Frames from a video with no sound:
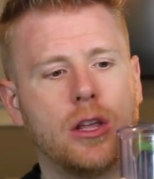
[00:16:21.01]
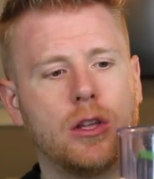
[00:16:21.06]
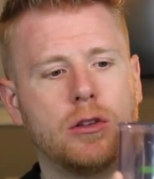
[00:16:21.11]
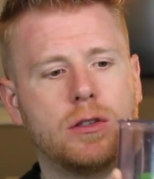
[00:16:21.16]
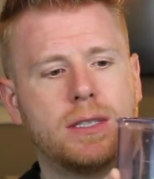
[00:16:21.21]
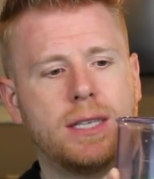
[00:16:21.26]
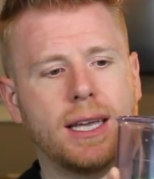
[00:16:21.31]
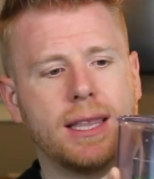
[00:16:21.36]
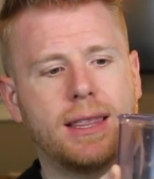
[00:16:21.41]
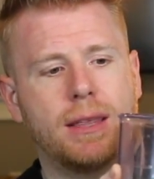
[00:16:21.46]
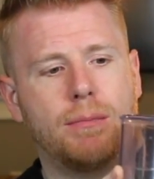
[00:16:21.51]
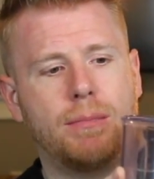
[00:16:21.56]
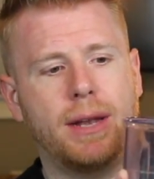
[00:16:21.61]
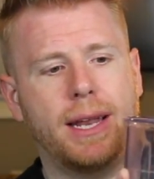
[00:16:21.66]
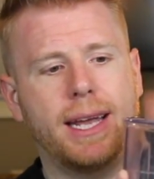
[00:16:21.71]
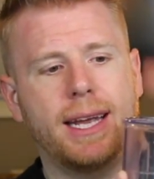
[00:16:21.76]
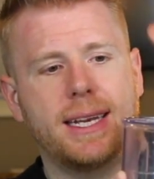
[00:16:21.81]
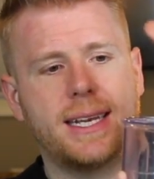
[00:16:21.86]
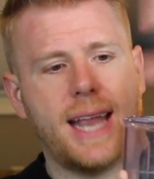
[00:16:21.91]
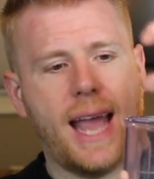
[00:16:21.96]
You stick the
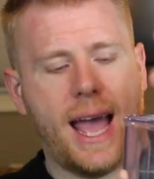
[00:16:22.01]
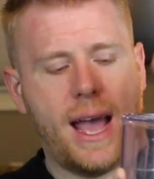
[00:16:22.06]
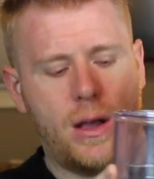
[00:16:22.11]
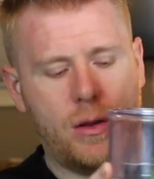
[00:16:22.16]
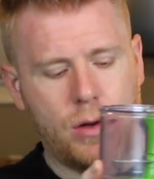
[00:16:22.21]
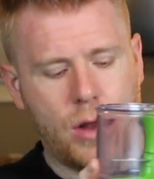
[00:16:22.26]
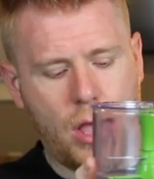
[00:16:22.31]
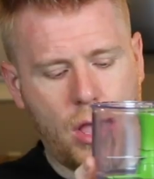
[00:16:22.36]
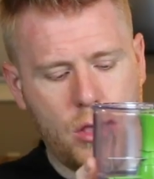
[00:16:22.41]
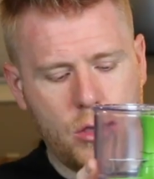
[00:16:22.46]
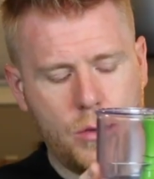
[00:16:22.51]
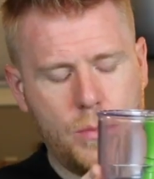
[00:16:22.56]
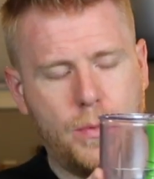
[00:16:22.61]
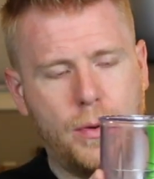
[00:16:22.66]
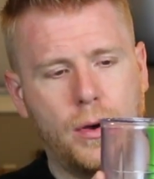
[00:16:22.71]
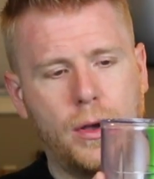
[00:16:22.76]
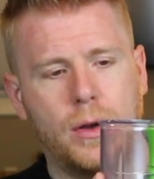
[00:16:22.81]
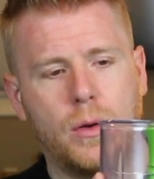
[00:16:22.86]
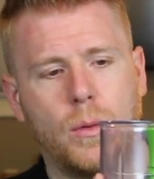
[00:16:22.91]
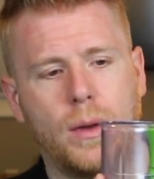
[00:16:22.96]
blade down, you
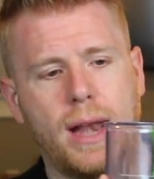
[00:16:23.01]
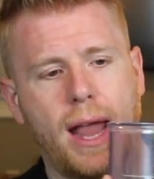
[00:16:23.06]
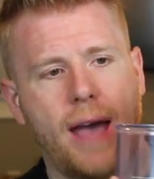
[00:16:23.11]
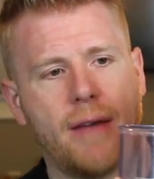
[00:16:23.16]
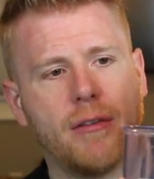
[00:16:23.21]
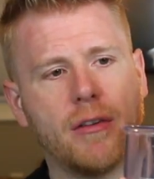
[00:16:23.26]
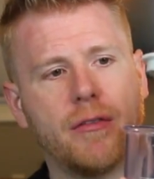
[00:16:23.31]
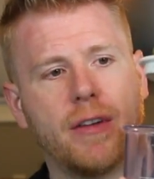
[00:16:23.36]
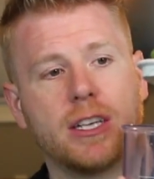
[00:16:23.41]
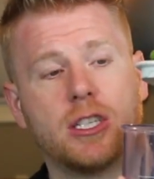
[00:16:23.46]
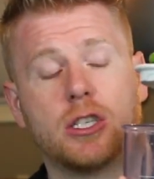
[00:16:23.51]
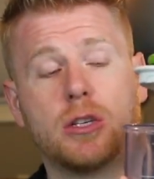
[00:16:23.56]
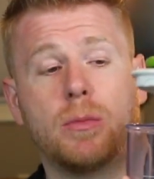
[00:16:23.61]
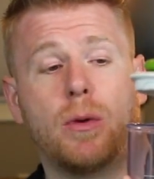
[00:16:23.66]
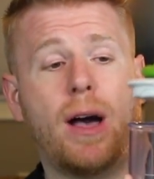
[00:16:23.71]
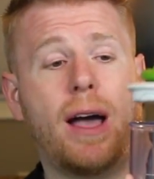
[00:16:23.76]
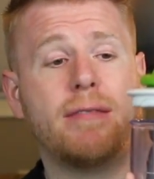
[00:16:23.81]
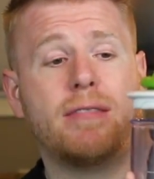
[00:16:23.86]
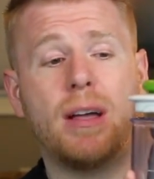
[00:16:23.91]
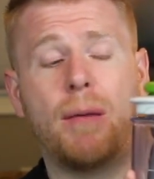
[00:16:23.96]
put whatever
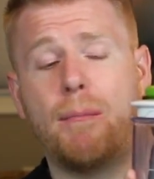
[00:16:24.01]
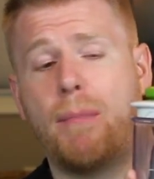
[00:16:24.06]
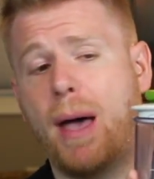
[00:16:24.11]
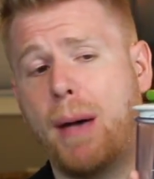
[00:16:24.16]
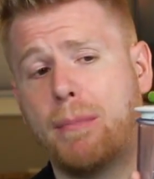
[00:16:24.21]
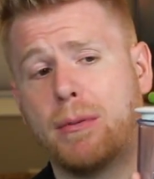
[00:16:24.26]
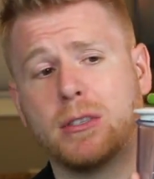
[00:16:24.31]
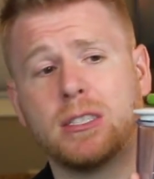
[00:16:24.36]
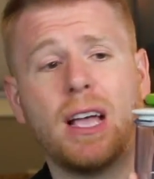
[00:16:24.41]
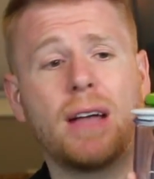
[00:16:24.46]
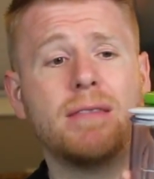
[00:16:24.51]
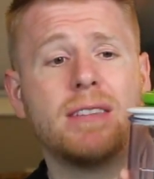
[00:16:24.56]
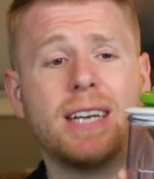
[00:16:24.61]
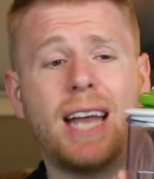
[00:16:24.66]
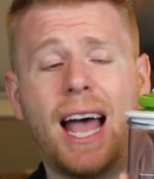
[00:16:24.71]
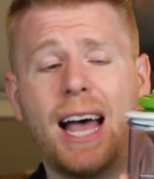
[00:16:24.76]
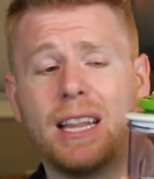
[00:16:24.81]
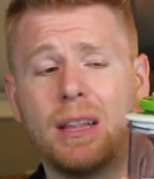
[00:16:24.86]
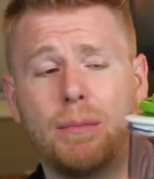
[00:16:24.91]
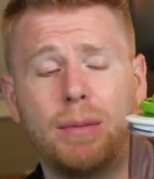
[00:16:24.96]
vegetable. I've done peppers, I've
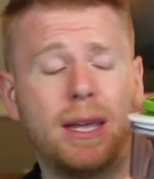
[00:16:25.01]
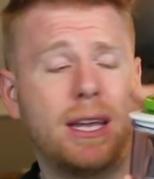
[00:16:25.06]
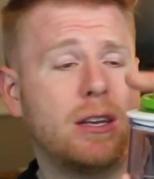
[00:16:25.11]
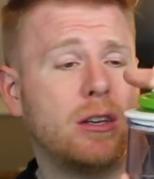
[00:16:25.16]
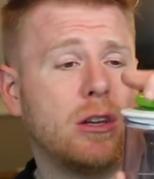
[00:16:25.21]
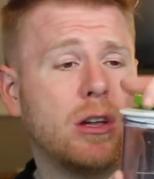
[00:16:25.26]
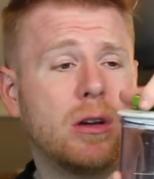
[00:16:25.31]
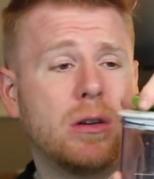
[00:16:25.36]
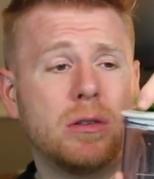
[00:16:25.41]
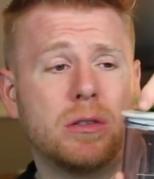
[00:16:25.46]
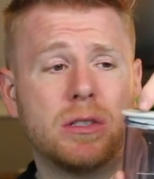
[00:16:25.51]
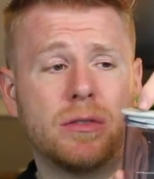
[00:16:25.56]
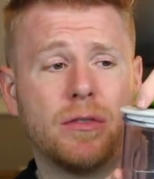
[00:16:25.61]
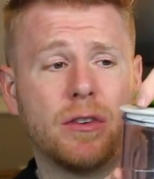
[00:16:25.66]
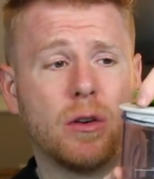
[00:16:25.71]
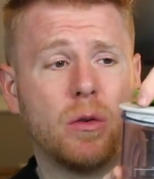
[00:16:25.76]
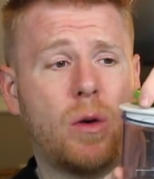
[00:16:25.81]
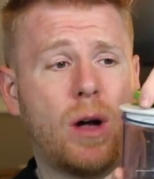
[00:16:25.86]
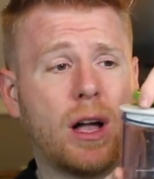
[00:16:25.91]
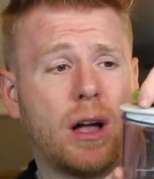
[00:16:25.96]
done jalapenos
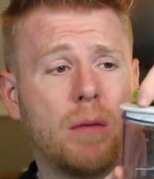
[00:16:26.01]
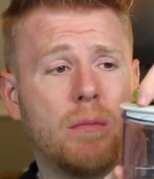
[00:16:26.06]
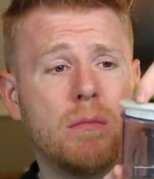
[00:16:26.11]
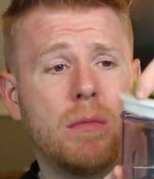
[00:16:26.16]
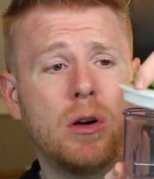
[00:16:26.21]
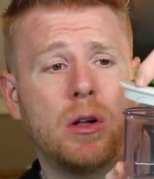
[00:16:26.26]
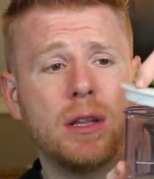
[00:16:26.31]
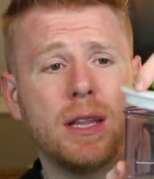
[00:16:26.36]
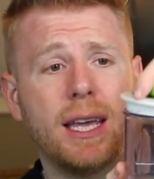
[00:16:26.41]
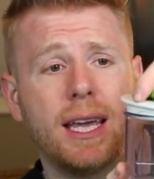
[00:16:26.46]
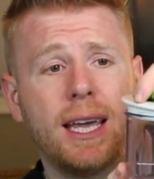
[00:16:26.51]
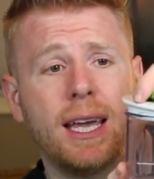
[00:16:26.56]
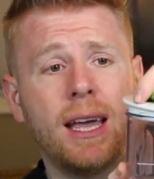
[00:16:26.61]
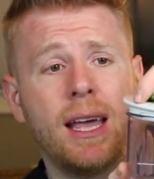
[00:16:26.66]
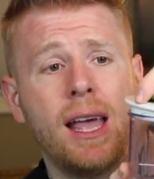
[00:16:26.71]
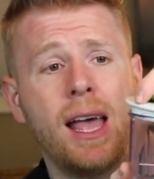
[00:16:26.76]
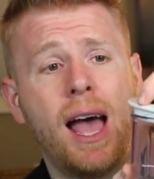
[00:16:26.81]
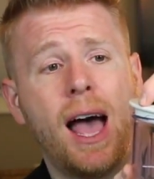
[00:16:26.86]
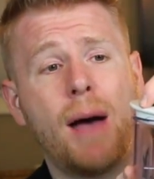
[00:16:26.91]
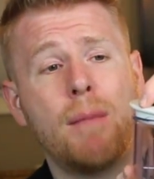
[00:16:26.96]
for guacamole.
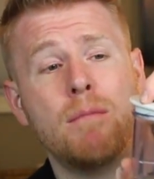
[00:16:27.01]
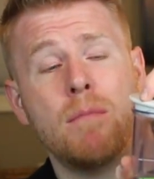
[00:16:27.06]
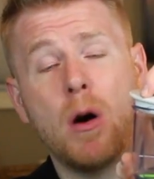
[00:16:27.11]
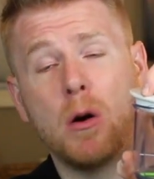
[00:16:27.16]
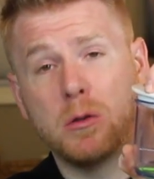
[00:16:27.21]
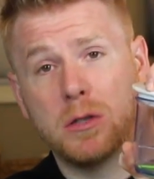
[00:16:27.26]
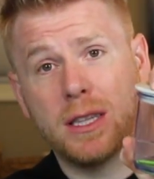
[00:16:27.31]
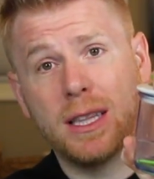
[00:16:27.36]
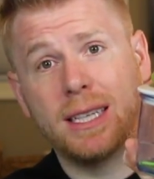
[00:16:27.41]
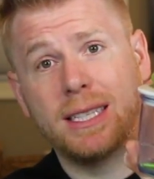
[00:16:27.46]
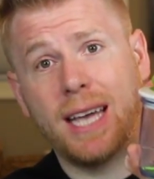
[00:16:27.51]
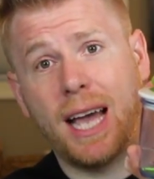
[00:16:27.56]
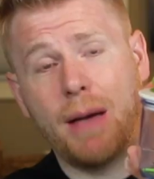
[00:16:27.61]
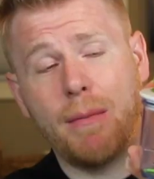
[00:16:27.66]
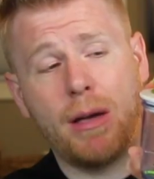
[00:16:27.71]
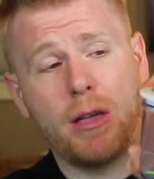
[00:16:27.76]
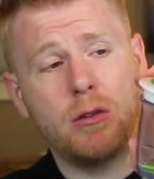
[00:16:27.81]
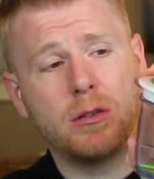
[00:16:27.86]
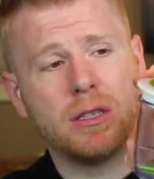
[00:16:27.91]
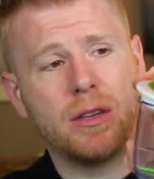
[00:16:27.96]
Most of the
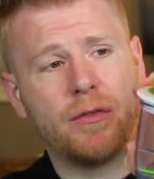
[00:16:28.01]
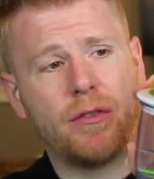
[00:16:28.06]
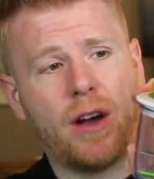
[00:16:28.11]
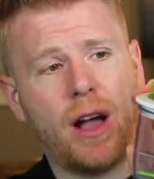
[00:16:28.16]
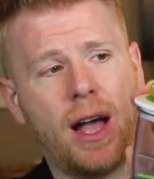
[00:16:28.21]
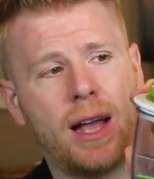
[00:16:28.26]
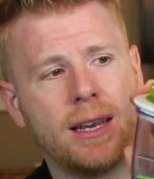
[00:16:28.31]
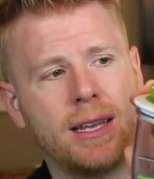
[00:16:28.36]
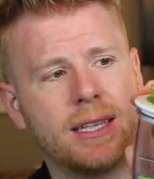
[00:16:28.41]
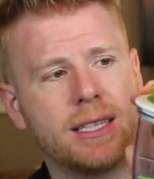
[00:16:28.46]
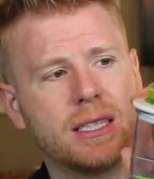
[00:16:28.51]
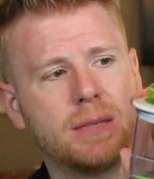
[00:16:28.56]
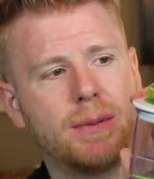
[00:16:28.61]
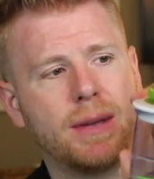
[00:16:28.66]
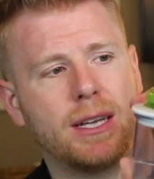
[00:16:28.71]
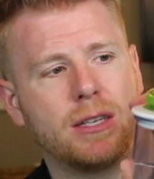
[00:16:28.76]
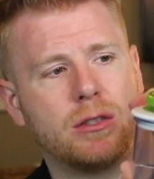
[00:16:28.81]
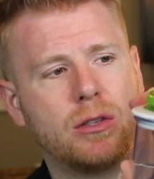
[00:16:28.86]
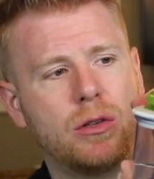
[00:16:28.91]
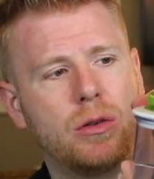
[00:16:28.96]
time I use it for onions,
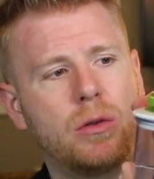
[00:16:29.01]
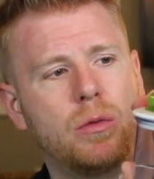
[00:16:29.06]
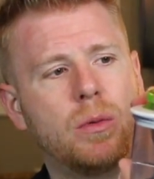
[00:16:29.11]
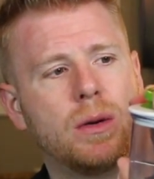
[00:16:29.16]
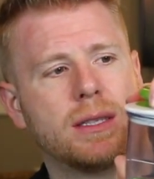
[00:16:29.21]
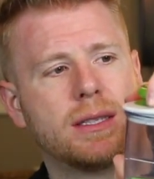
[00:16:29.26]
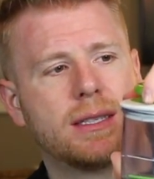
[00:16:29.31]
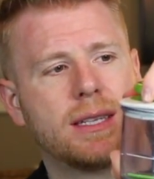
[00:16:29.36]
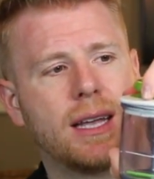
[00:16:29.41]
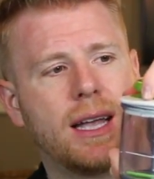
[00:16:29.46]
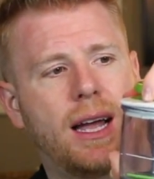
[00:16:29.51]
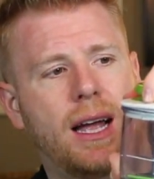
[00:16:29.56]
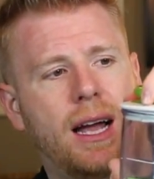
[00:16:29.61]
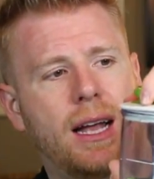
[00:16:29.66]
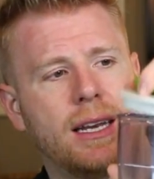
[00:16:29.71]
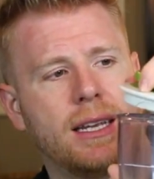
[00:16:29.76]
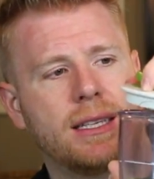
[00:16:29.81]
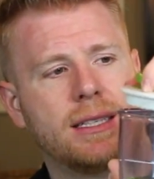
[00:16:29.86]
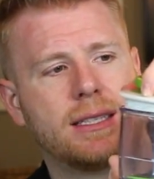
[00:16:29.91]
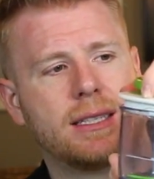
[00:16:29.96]
because who wants to cut
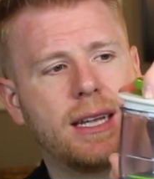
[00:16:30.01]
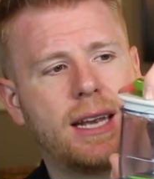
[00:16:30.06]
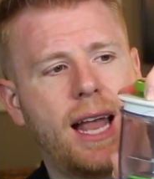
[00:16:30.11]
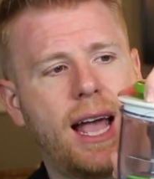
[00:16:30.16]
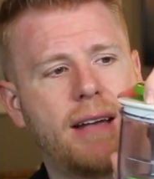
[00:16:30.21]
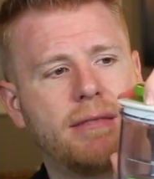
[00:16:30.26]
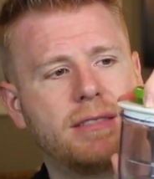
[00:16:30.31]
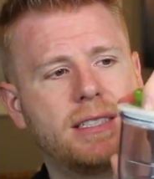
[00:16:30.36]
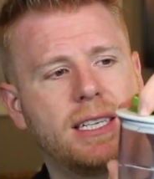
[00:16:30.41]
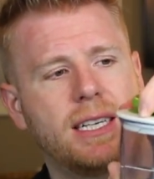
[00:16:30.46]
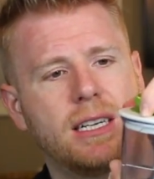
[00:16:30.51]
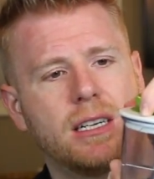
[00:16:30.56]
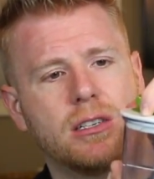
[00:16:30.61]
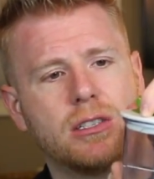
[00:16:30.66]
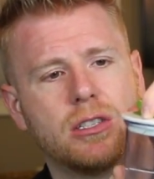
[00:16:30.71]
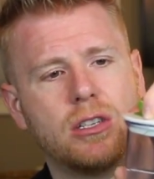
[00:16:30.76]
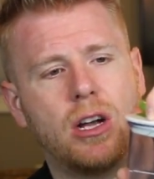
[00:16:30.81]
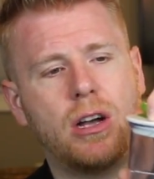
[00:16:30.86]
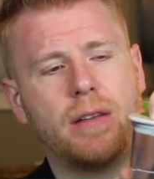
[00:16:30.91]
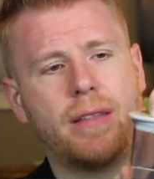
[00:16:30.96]
onions and have
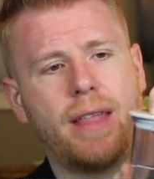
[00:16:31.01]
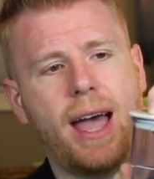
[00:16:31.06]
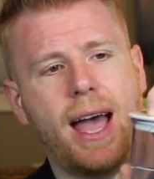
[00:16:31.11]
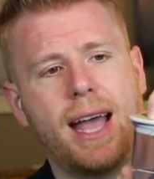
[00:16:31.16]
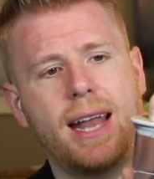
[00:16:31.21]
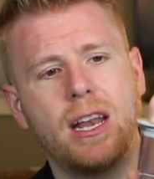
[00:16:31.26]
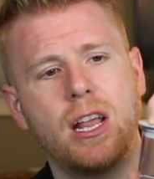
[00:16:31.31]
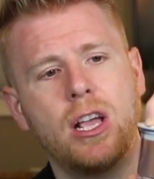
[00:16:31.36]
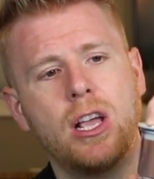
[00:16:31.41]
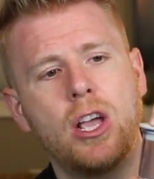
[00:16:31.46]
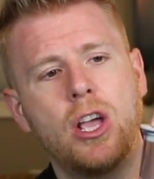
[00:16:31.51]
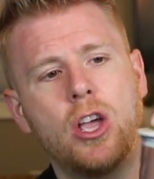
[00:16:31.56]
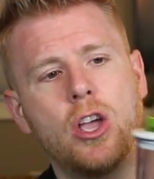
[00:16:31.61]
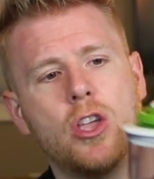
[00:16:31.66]
tears and all that?